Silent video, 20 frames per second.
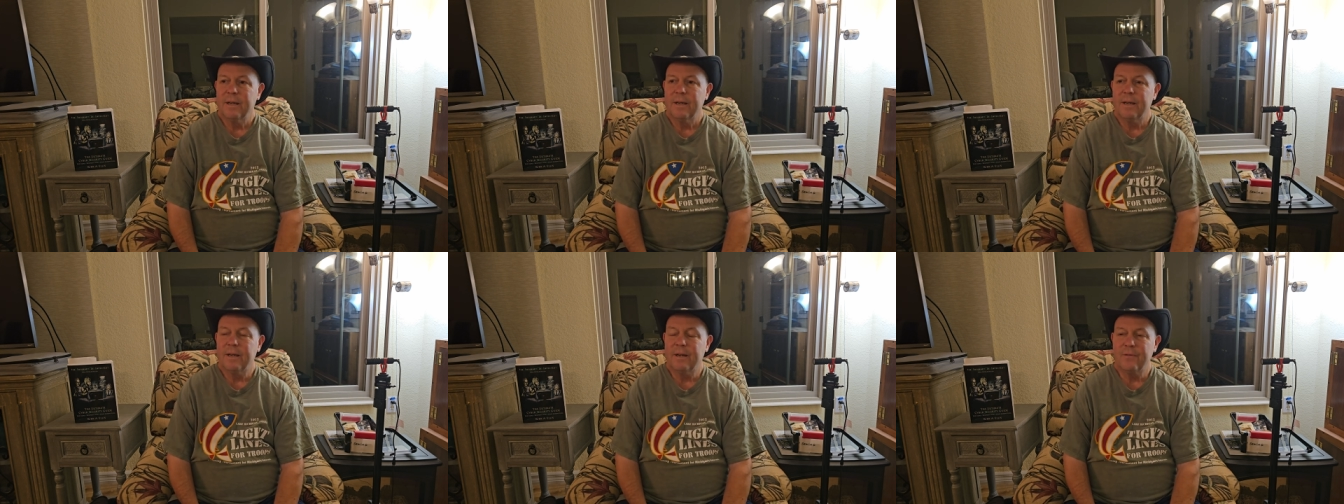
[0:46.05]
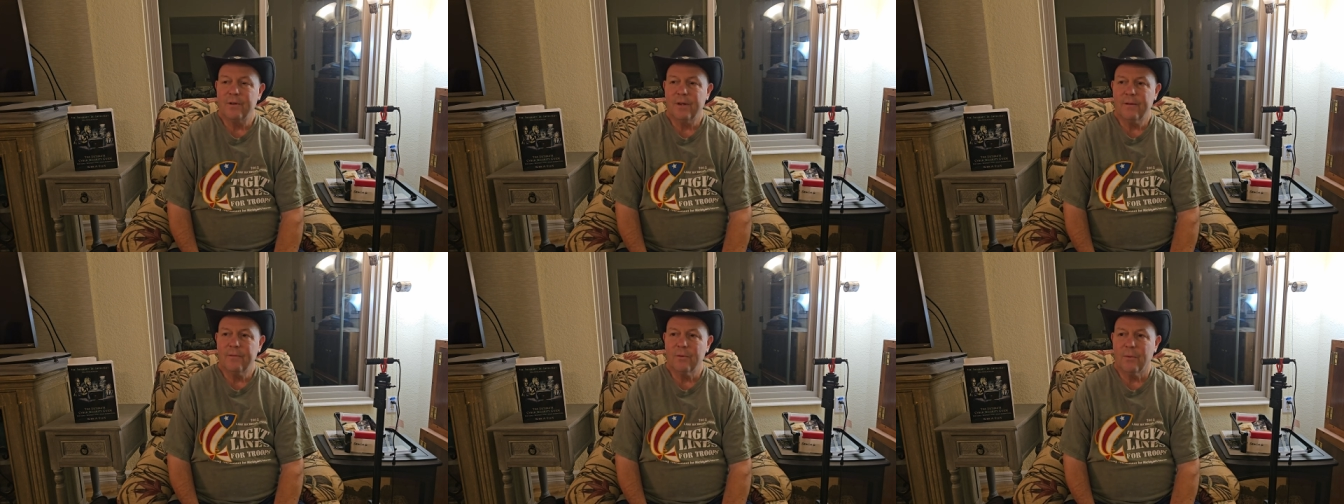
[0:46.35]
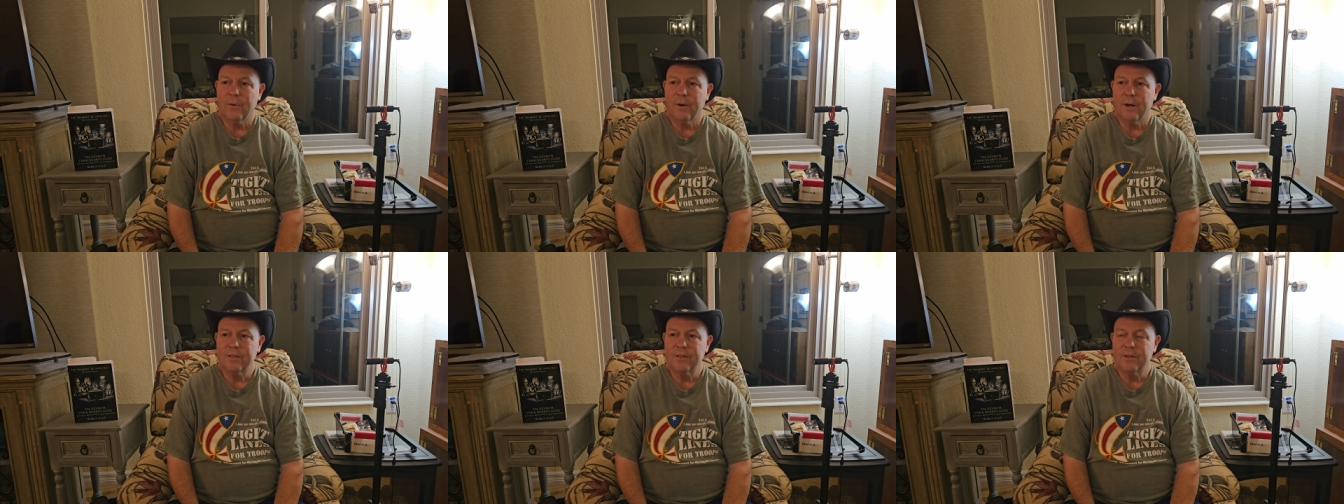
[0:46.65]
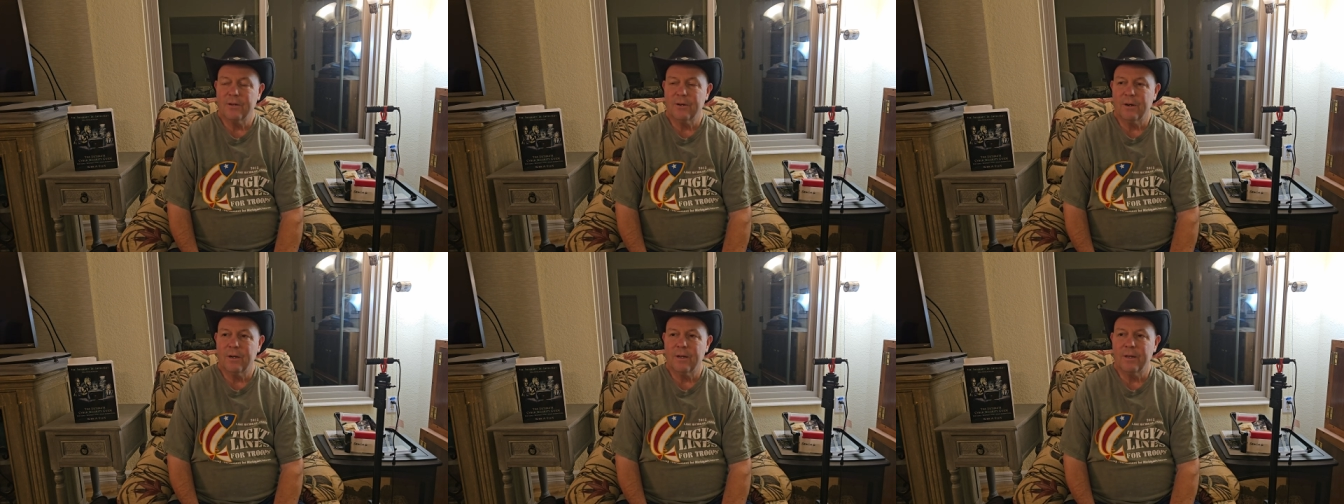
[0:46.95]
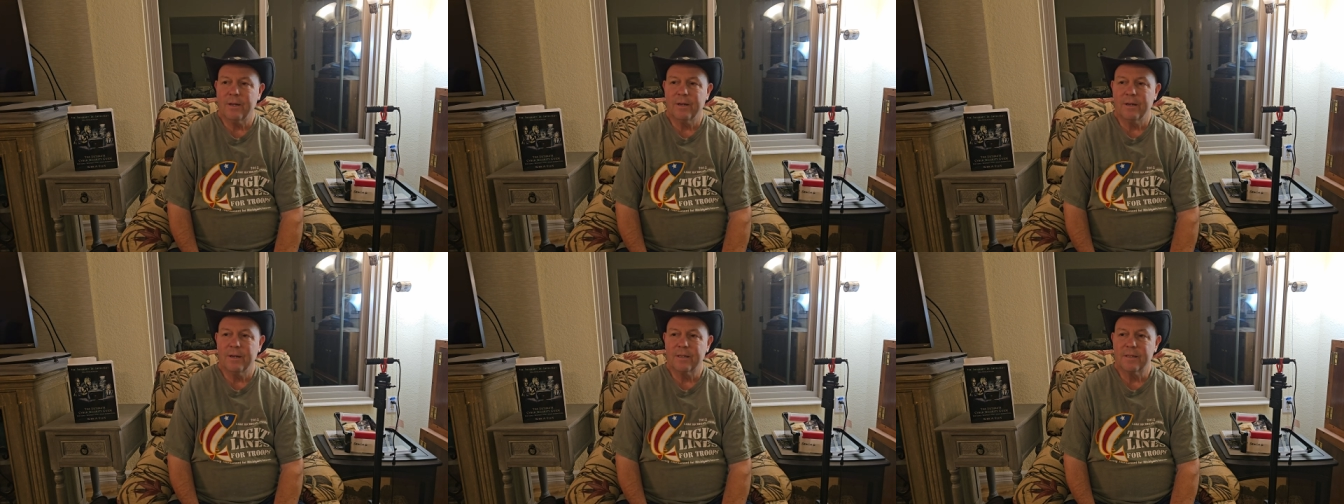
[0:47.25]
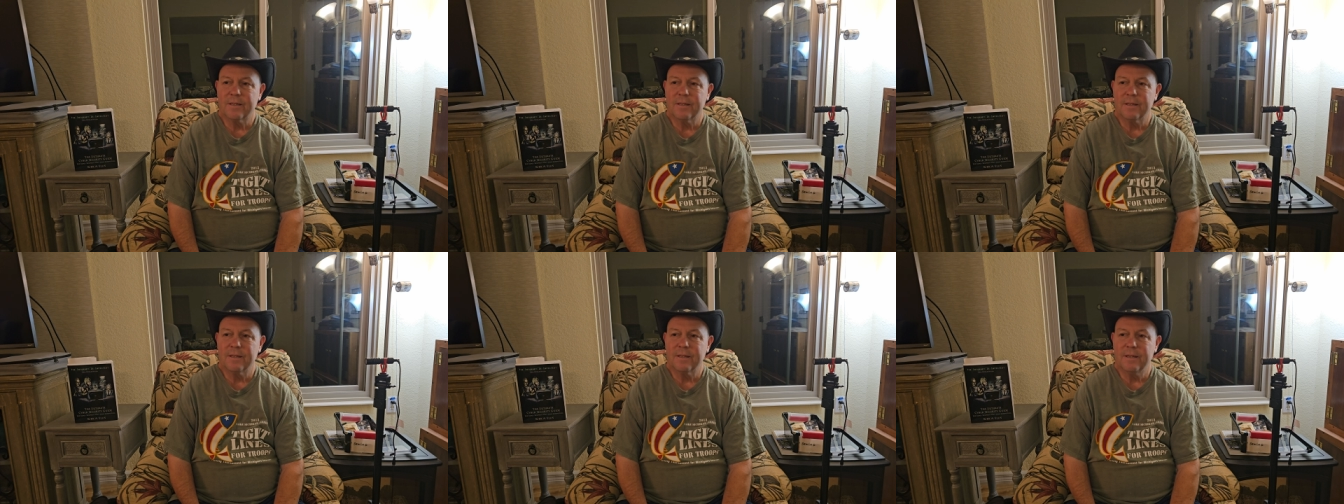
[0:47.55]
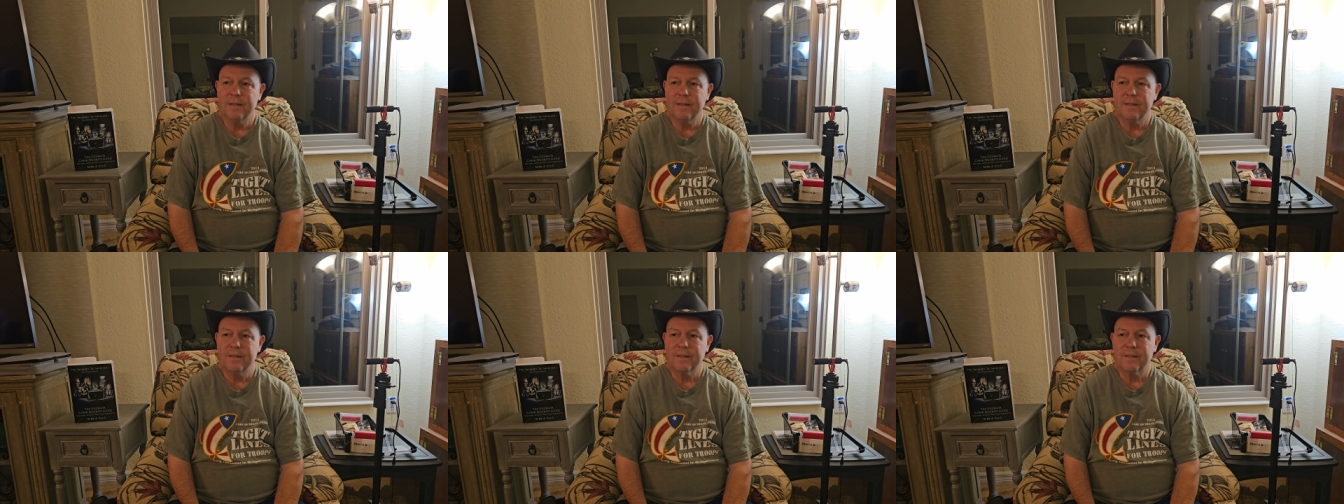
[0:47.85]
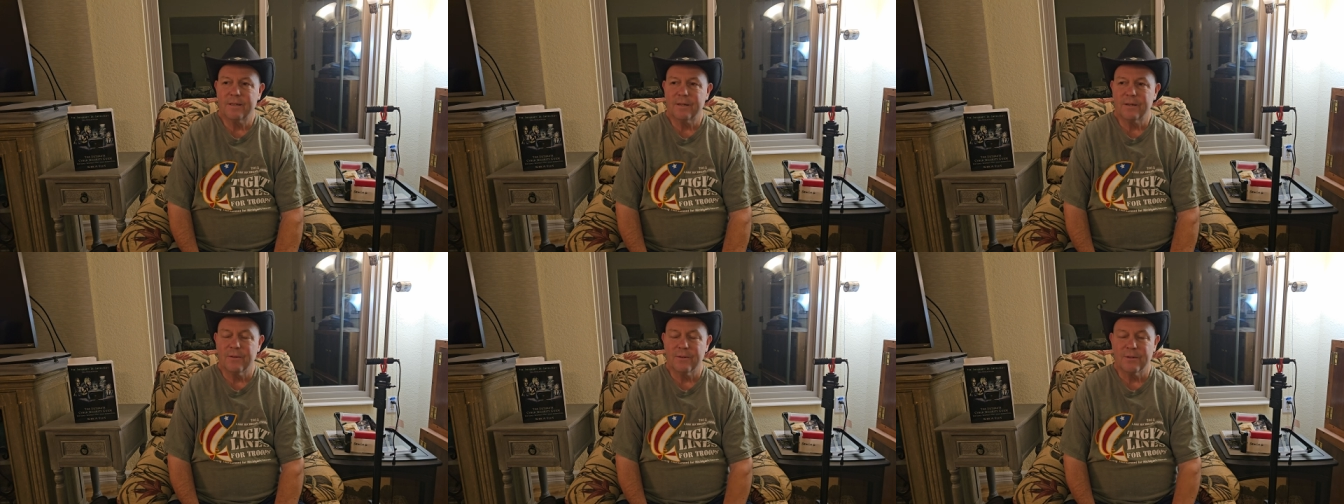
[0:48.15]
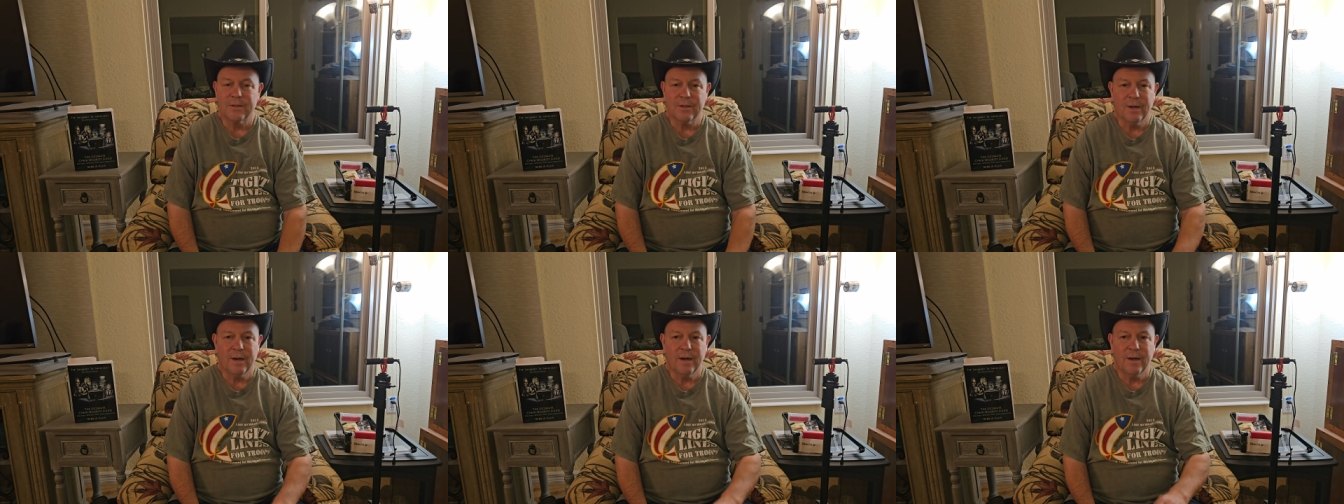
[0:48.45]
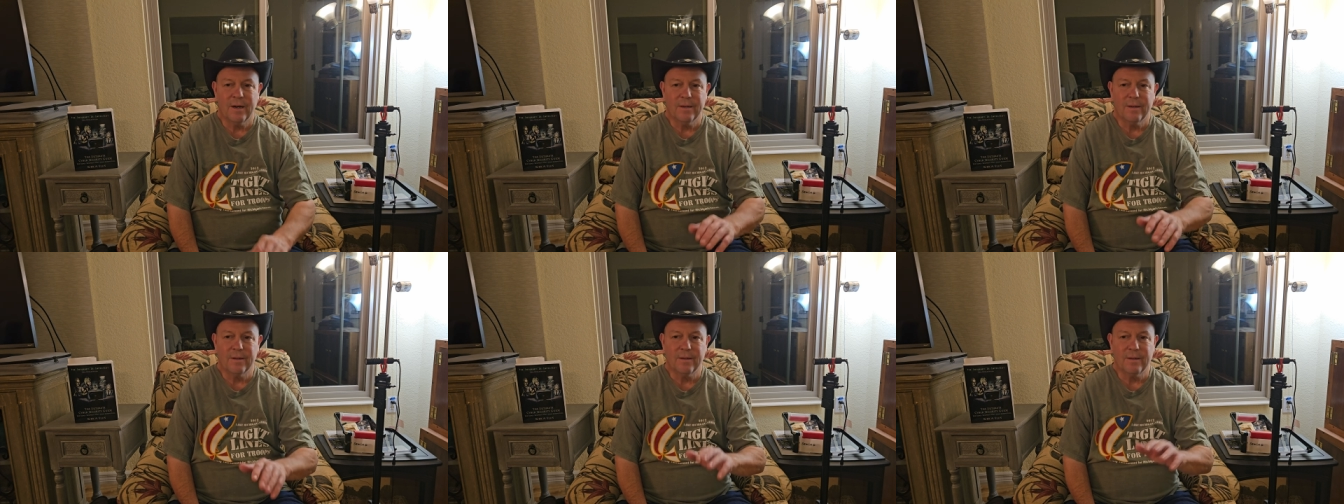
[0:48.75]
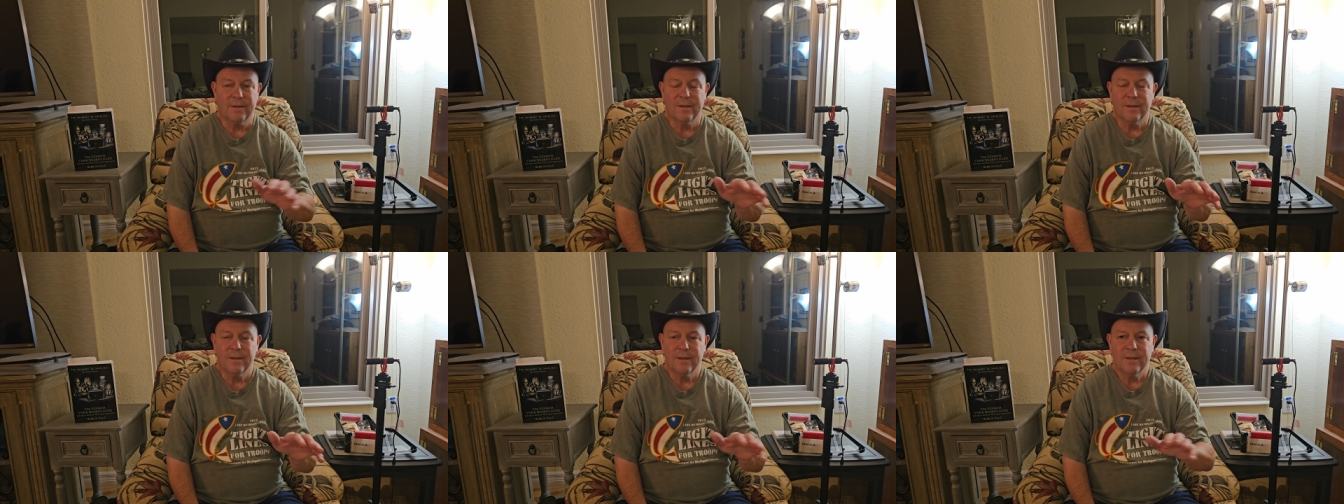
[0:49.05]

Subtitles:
If you ever watch Garland Nixon, he just goes on and